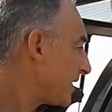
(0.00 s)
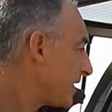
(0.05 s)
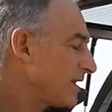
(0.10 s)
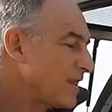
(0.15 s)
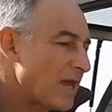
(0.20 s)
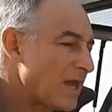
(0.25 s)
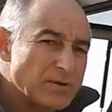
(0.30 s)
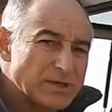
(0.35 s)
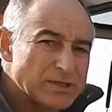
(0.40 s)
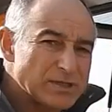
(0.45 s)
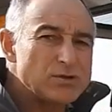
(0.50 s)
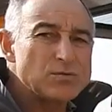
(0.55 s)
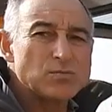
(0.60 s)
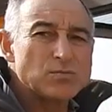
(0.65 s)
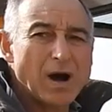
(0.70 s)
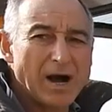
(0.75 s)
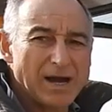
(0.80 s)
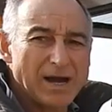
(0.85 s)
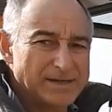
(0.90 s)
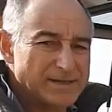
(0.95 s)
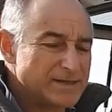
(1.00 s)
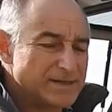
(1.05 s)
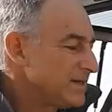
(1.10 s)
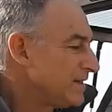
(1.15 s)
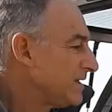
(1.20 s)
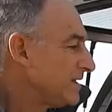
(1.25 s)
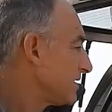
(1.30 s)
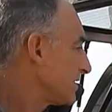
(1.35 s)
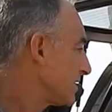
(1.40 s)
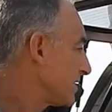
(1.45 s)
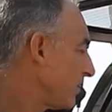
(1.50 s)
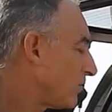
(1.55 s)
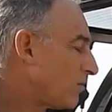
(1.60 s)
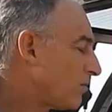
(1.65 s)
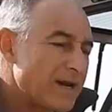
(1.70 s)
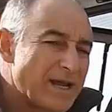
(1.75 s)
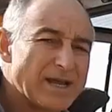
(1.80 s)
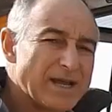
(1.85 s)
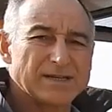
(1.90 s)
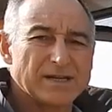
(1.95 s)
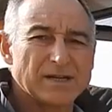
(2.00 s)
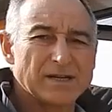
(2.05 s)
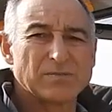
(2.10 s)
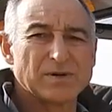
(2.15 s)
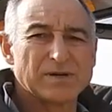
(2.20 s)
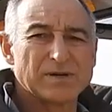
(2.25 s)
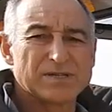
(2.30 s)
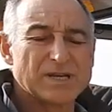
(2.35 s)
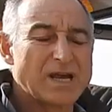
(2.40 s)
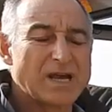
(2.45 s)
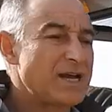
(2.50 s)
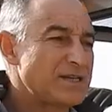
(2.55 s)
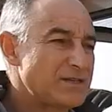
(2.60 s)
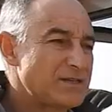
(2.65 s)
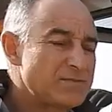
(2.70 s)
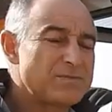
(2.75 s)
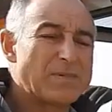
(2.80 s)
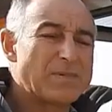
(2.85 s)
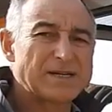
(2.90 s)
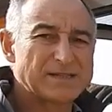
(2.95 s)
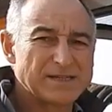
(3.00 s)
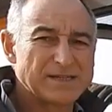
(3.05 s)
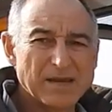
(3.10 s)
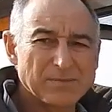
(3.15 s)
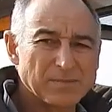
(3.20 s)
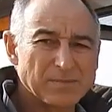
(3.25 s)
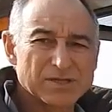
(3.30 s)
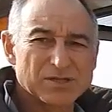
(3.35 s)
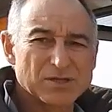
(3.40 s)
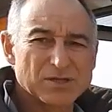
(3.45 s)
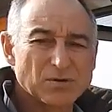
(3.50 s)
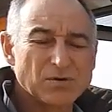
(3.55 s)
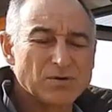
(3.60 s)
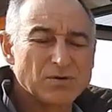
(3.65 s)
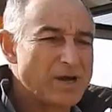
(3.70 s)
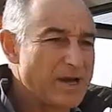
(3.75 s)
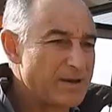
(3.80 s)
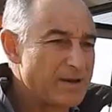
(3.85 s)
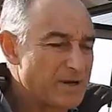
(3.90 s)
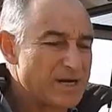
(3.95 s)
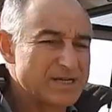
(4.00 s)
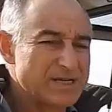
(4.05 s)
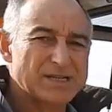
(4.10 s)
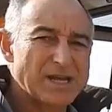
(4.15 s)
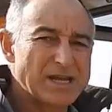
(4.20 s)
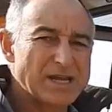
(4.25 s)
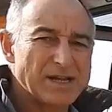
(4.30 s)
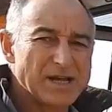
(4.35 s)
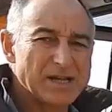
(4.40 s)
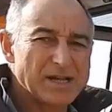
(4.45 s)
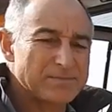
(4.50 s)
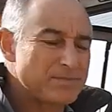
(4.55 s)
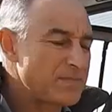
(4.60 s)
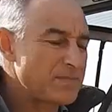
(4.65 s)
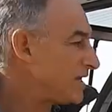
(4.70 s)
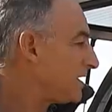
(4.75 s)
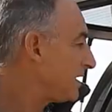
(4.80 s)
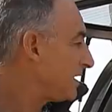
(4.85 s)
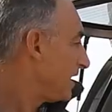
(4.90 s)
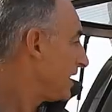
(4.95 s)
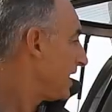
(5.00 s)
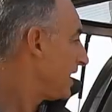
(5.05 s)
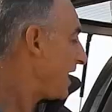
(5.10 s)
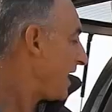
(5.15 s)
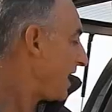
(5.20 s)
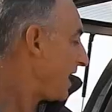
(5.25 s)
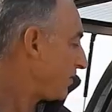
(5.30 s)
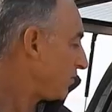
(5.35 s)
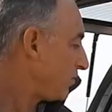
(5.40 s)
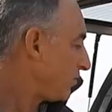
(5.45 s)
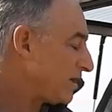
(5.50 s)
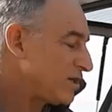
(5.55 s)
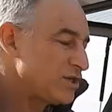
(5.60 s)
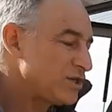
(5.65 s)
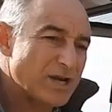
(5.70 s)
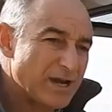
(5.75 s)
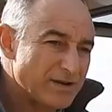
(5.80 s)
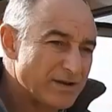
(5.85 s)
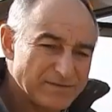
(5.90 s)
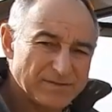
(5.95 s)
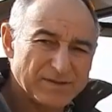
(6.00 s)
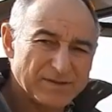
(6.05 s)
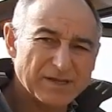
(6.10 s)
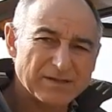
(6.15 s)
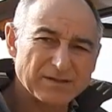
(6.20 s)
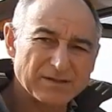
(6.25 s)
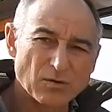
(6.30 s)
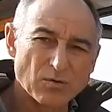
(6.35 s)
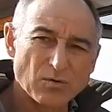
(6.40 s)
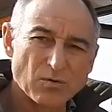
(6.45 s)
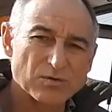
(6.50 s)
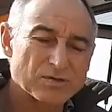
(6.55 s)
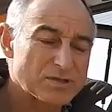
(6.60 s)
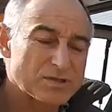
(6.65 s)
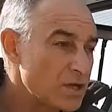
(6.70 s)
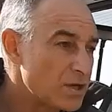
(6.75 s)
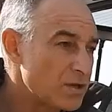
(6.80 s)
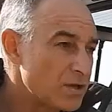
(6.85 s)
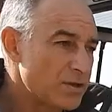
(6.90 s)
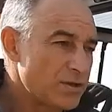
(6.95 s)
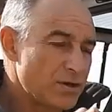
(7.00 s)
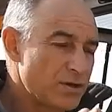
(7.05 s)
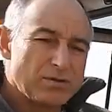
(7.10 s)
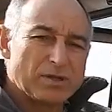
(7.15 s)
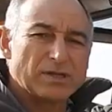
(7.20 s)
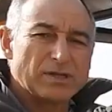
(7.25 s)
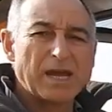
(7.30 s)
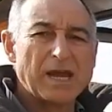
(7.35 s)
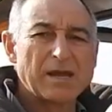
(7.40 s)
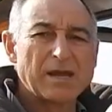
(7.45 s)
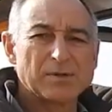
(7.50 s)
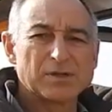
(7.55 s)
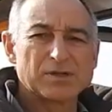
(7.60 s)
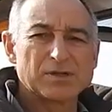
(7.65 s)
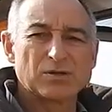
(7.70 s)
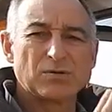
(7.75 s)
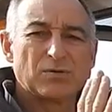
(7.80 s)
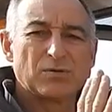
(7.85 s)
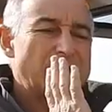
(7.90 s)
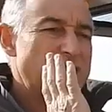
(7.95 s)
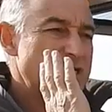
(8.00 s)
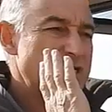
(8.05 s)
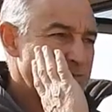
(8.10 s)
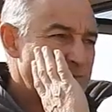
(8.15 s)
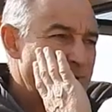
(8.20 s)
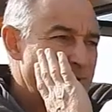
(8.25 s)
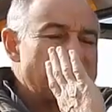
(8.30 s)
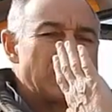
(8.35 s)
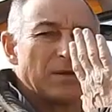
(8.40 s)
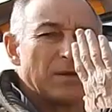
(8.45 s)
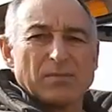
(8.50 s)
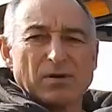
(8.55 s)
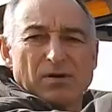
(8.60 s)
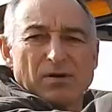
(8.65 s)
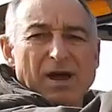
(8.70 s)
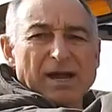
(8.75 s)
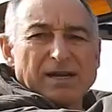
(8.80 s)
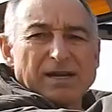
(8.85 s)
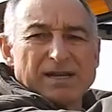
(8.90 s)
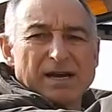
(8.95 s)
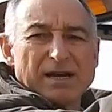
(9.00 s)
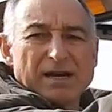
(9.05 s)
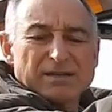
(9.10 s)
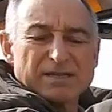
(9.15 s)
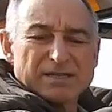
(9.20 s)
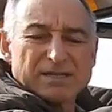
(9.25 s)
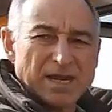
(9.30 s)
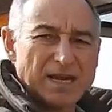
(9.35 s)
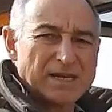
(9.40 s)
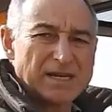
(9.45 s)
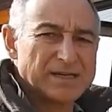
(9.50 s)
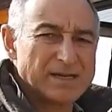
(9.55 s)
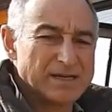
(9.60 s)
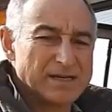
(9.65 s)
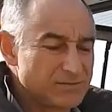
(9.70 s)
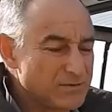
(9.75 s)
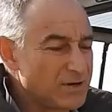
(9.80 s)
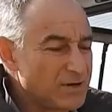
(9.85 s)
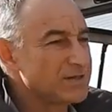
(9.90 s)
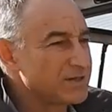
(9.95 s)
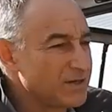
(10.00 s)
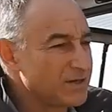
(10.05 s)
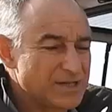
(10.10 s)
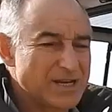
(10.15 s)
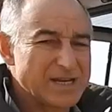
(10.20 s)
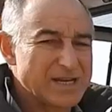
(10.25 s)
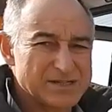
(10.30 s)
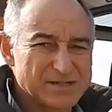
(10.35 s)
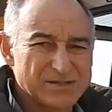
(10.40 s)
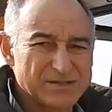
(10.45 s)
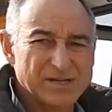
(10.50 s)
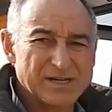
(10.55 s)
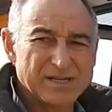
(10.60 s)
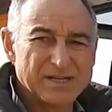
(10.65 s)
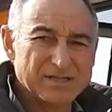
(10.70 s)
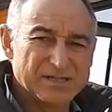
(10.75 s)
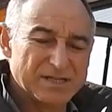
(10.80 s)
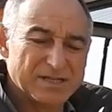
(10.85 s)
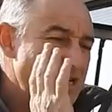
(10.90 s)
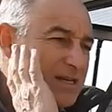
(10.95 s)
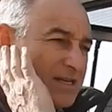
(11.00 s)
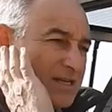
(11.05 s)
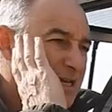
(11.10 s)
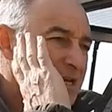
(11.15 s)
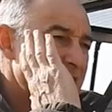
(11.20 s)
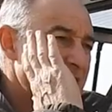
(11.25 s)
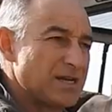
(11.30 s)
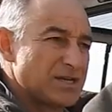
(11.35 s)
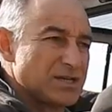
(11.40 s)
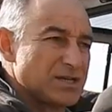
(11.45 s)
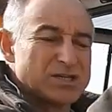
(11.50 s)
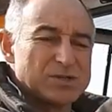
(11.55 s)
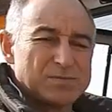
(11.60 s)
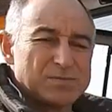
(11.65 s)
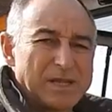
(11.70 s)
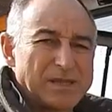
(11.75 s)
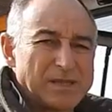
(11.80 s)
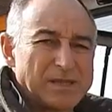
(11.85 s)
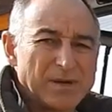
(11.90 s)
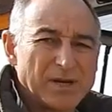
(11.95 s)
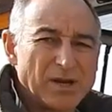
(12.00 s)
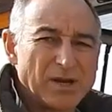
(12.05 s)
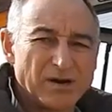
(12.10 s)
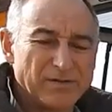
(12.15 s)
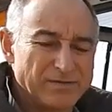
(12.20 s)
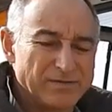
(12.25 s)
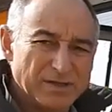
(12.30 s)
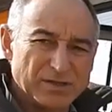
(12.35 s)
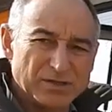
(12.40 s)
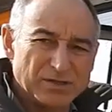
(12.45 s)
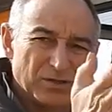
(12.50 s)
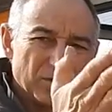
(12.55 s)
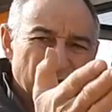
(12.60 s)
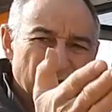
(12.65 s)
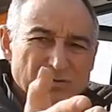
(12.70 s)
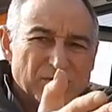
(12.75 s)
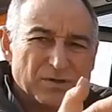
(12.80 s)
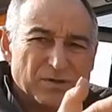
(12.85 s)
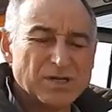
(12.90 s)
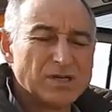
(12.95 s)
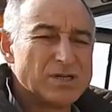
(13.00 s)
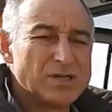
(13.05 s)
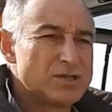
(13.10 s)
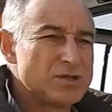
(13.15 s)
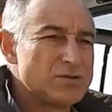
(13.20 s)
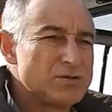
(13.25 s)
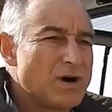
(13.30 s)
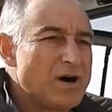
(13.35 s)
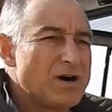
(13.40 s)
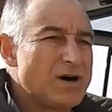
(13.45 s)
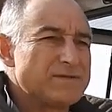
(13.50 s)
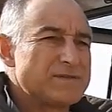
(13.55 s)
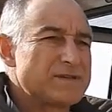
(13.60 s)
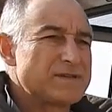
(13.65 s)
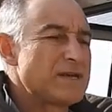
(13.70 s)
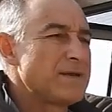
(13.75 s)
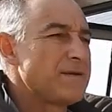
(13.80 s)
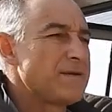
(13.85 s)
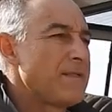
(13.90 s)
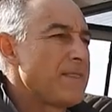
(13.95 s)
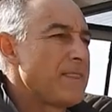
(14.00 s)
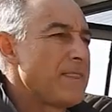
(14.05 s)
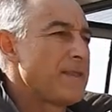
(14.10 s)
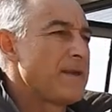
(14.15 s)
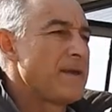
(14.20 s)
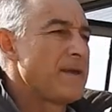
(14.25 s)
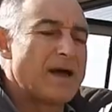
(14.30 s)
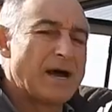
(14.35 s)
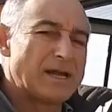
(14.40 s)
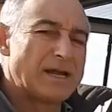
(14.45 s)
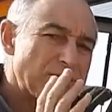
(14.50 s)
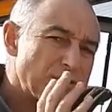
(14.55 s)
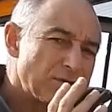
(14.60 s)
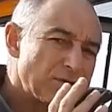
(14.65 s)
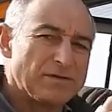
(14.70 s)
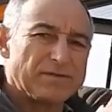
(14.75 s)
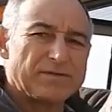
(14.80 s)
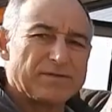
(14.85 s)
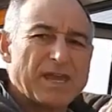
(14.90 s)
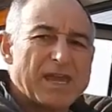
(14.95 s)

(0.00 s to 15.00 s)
They were too wide. So what I did was I took my table saw, and my son helped me, and we shoved the drawers through the table saw and I split them right down the center. Well, not necessarily the center, I just split them in half into two halves. I took off